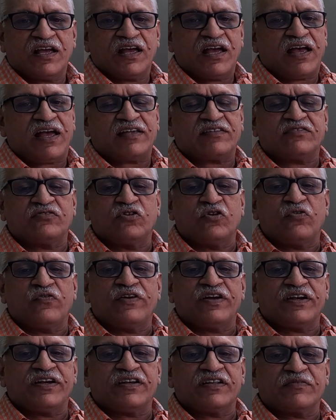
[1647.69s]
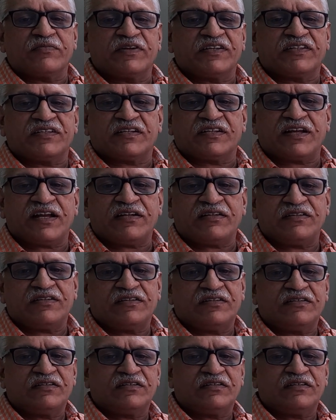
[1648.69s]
As nowhere it is mentioned that